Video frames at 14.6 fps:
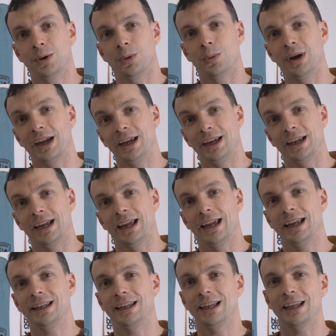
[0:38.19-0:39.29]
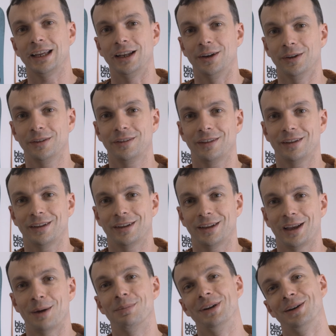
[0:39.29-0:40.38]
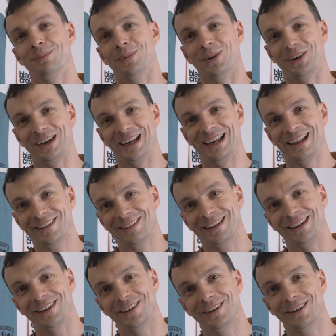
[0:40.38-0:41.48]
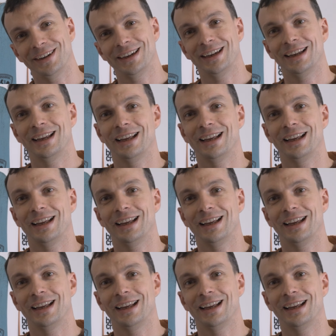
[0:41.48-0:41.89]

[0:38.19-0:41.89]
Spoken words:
weigh 80 kilos, a bit more than last year,